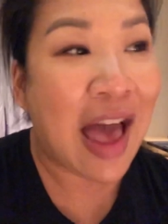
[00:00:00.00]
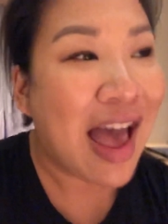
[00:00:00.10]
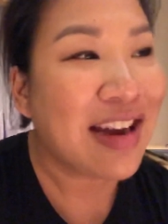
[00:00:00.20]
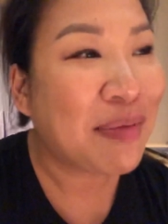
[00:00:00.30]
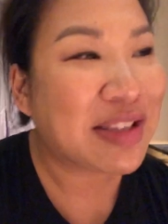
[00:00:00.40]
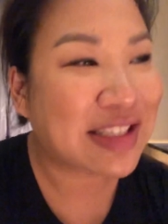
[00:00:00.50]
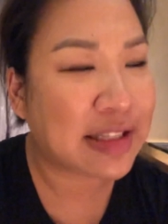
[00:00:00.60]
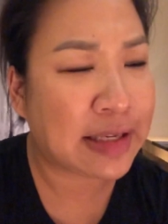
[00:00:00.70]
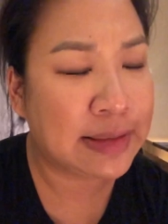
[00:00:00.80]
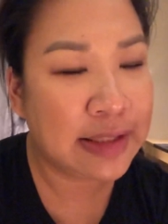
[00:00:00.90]
Then I'm gonna take
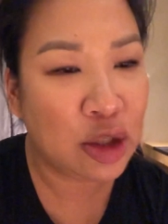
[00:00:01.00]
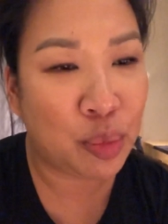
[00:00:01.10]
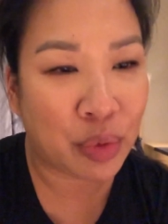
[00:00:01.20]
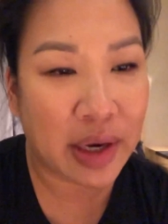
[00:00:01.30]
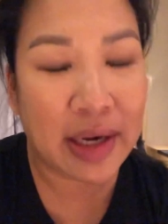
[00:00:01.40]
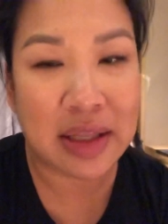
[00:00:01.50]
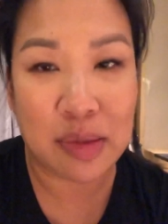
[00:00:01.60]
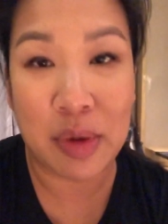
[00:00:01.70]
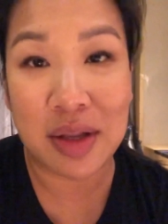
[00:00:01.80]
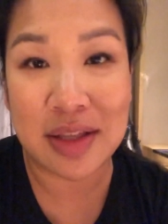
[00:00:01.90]
like a little break in
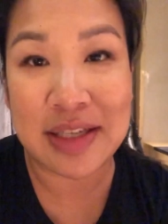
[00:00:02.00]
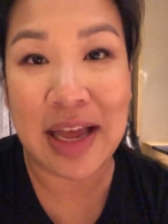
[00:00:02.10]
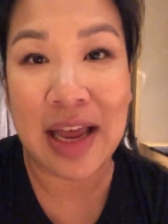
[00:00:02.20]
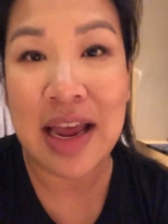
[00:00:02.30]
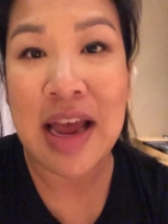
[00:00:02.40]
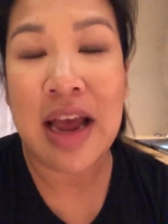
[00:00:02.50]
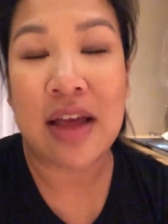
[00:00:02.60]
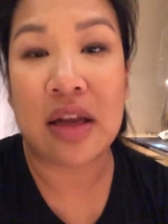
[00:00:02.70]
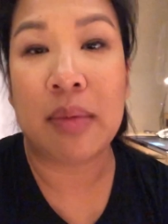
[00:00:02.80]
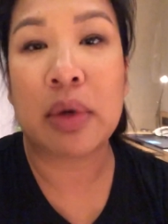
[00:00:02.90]
the middle of the day,
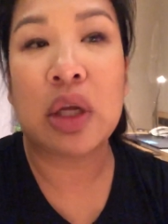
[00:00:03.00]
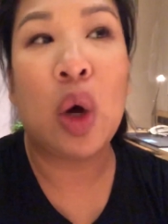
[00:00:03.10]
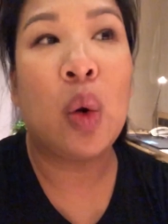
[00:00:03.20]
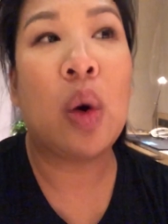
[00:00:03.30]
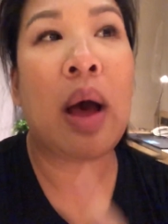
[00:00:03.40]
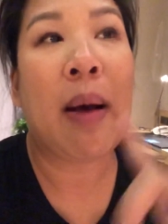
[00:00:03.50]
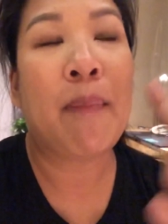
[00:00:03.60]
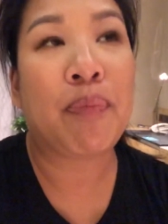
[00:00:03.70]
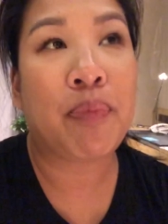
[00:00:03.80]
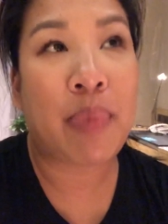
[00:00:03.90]
and then I'm gonna go
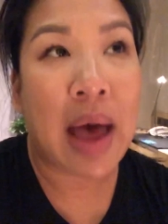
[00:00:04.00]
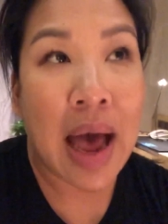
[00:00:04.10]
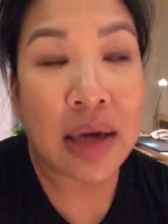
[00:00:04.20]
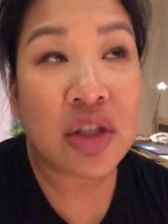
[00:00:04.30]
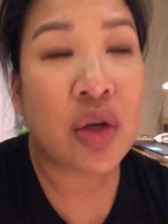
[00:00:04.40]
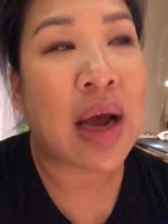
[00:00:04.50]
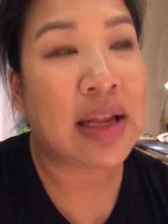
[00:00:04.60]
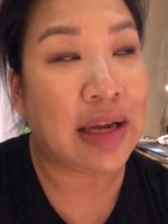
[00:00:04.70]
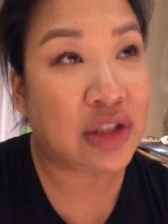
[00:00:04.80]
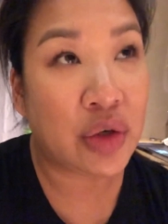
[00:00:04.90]
back to,
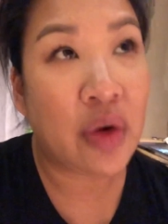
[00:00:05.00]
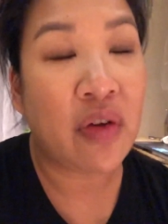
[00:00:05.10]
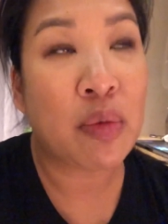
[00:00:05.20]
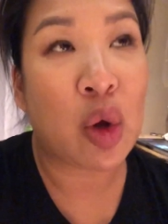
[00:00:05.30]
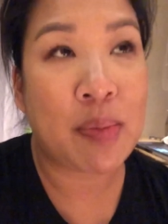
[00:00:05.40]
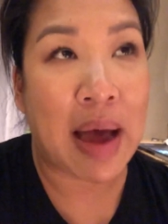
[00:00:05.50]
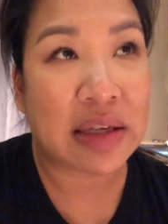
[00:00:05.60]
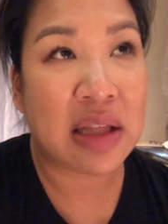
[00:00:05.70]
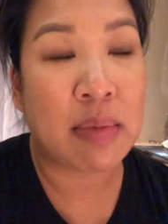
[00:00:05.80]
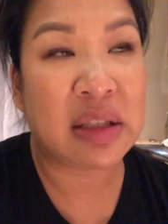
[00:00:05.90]
I, I don't know if I'm going
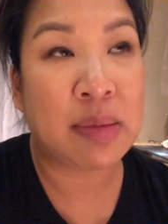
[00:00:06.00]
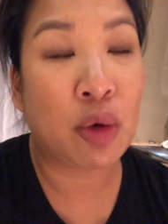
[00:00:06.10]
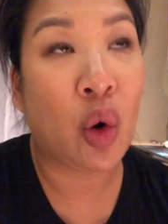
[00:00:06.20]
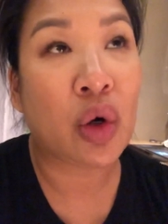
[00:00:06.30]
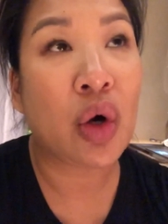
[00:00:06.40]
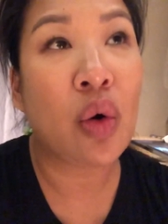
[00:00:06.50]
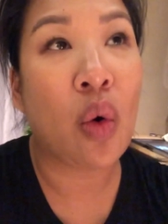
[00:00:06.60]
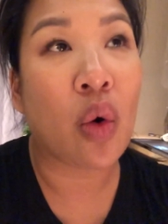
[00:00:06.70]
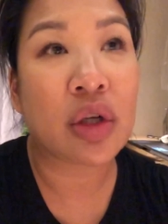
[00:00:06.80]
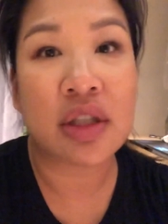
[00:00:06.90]
back to the Muslim quarter
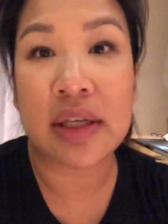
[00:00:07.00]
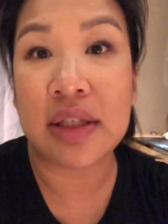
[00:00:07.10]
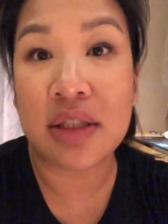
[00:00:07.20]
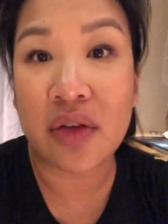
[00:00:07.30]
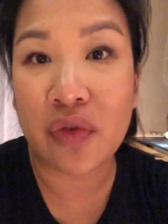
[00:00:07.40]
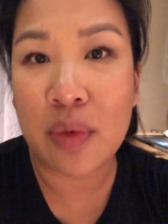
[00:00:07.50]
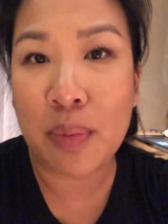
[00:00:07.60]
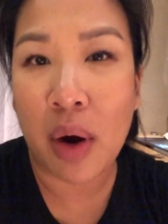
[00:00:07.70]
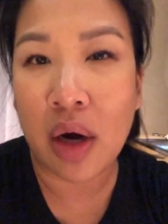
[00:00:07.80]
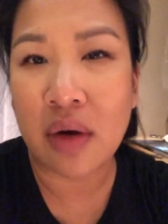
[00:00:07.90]
or to like a
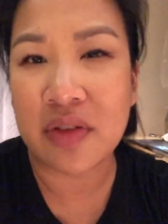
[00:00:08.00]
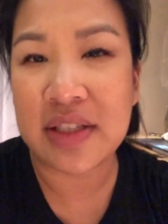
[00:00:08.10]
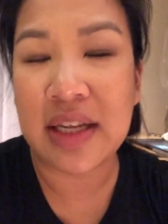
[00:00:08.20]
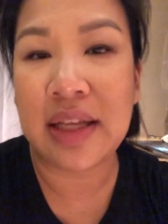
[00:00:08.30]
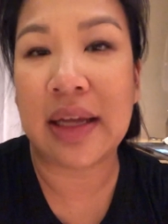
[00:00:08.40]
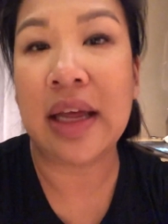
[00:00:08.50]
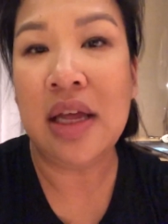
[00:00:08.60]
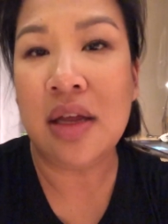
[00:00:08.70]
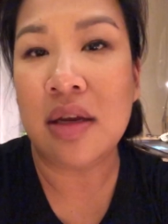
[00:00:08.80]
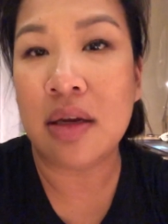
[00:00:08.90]
different part of the city, like
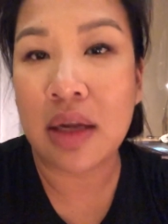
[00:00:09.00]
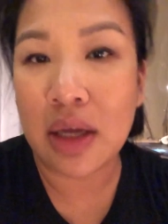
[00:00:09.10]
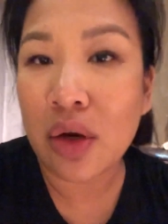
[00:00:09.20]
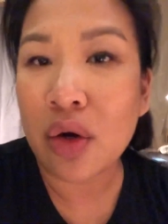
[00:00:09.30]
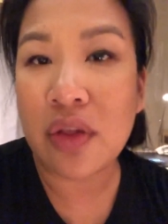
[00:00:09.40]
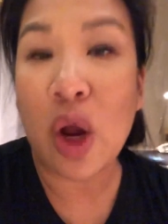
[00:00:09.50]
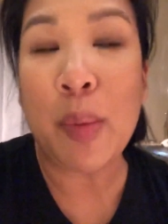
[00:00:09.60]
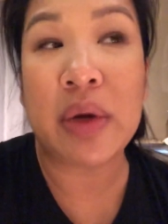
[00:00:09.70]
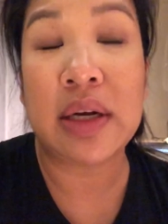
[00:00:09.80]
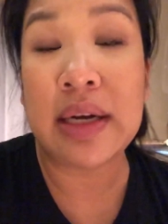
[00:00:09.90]
near there,
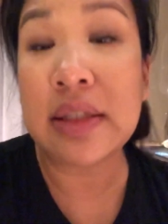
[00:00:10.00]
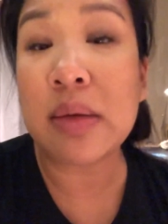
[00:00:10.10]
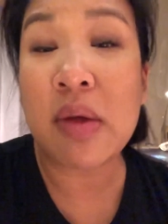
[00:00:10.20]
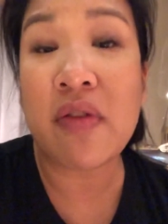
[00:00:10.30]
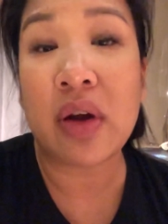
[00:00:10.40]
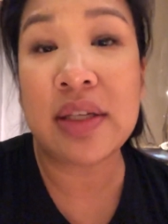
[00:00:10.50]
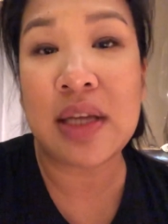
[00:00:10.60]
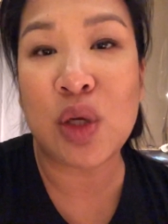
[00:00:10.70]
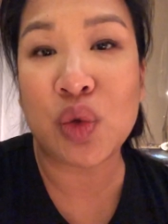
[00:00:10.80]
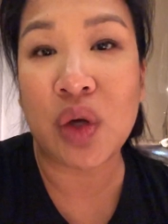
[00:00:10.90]
but it is gonna be very
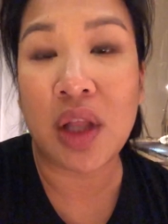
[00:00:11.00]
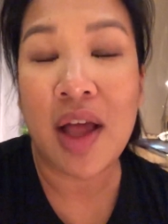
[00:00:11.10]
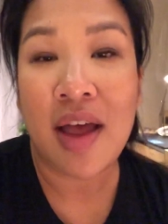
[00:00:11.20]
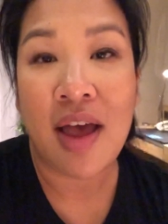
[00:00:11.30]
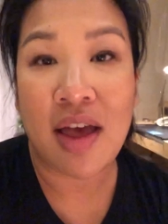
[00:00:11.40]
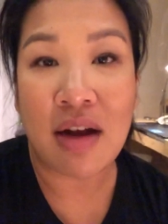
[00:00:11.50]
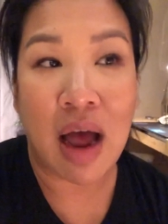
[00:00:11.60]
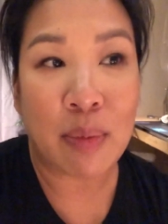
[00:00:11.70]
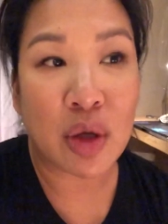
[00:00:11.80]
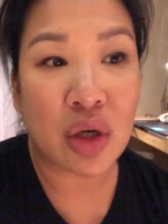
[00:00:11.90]
central. And
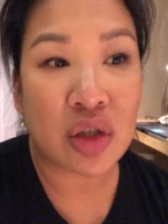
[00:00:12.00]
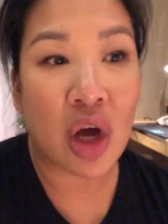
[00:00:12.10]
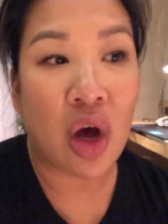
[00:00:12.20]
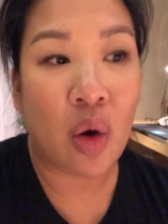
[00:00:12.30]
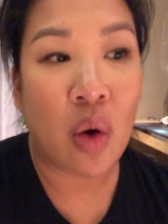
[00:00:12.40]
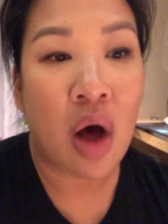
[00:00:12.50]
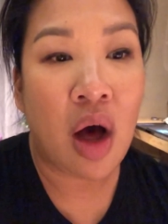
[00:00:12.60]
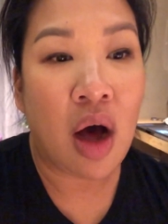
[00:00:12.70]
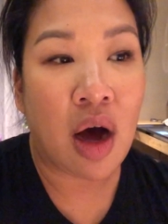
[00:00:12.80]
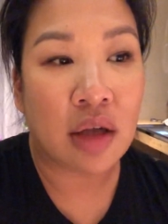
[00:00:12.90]
I'm gonna go
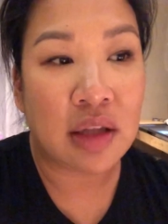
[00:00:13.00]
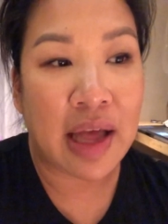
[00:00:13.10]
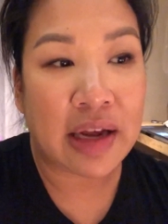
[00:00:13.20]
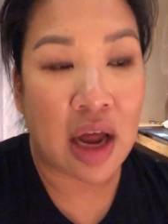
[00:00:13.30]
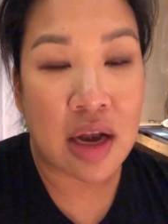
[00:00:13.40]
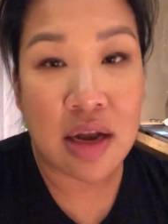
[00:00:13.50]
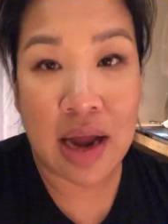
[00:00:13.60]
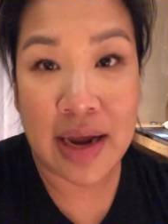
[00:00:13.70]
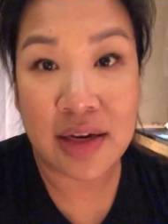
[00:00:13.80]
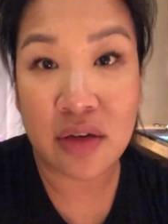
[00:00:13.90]
on like a
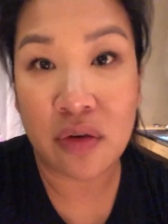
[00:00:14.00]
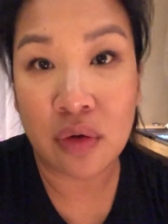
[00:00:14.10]
night